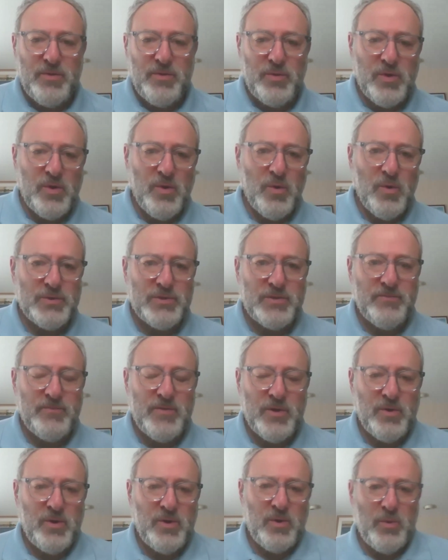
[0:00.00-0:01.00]
through the course of
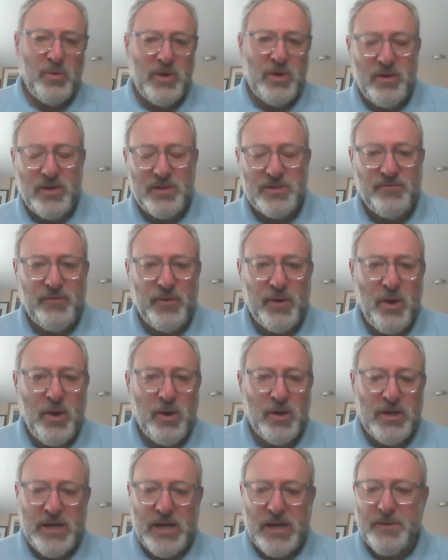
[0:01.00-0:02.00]
your career. It's very
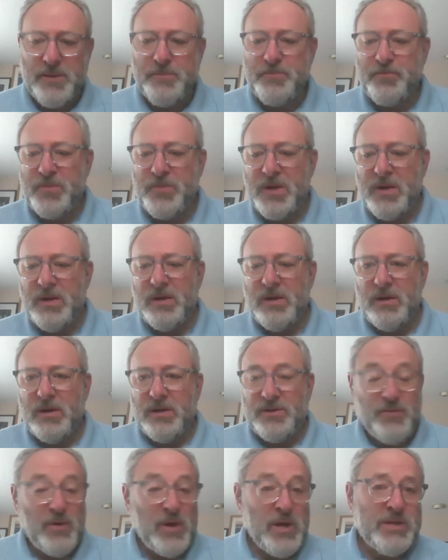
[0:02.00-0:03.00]
heartening.
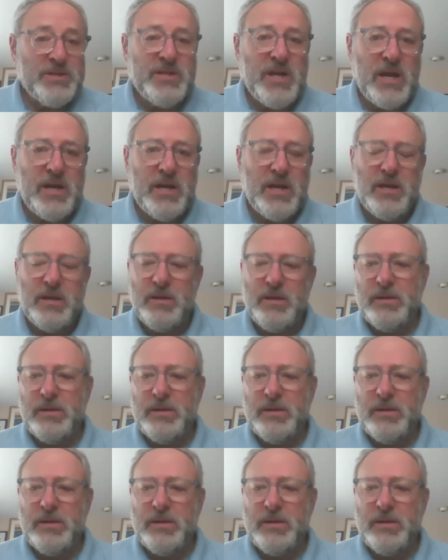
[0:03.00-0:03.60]
It's very exciting.